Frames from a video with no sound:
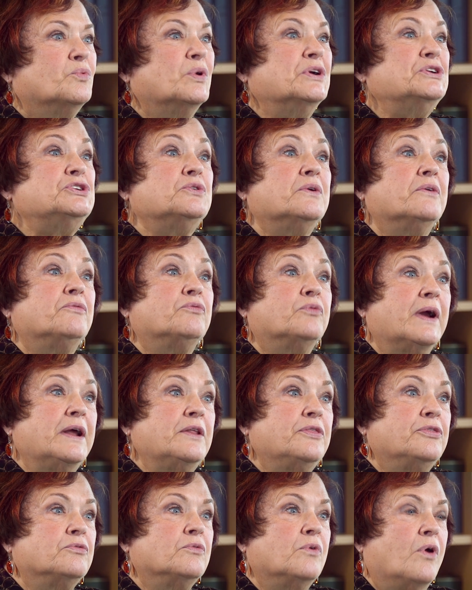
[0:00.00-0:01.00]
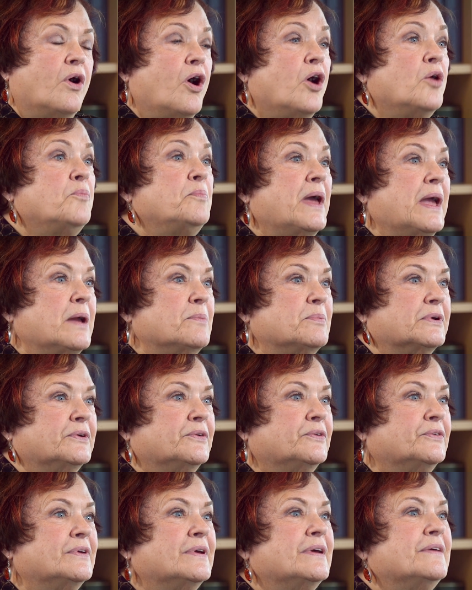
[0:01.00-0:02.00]
Once you have read through all
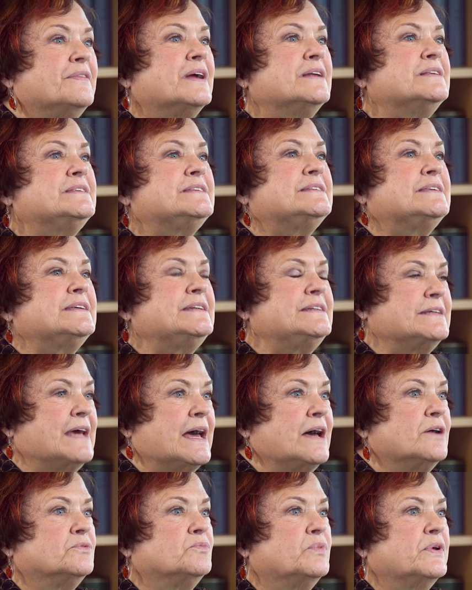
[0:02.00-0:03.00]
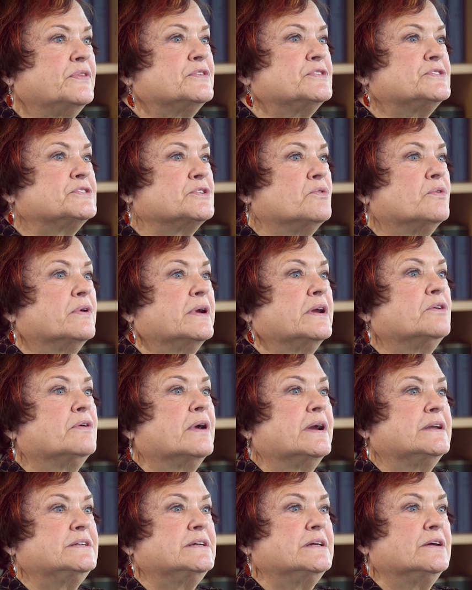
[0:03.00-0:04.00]
papers, then sit down with the scoring
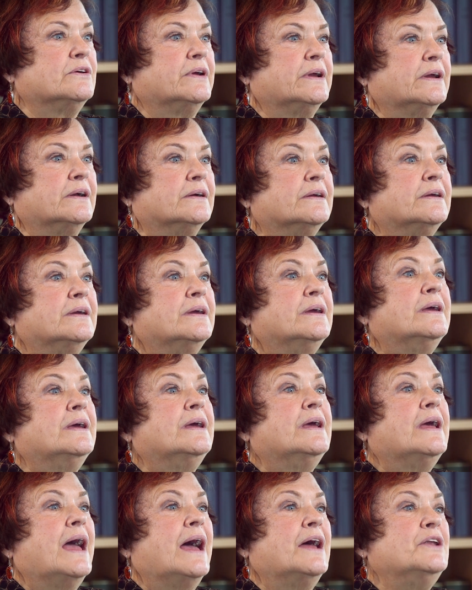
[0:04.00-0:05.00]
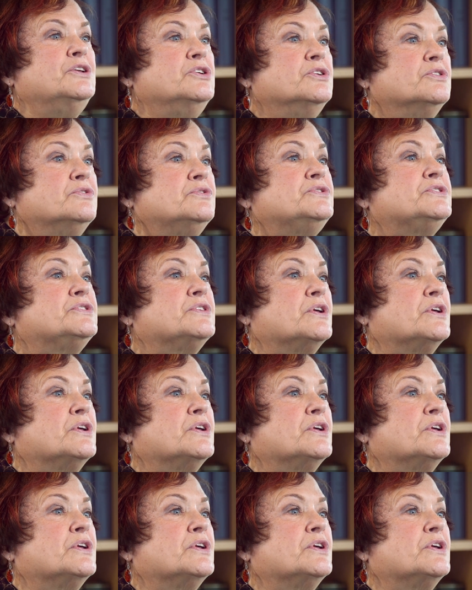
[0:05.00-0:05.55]
criteria and use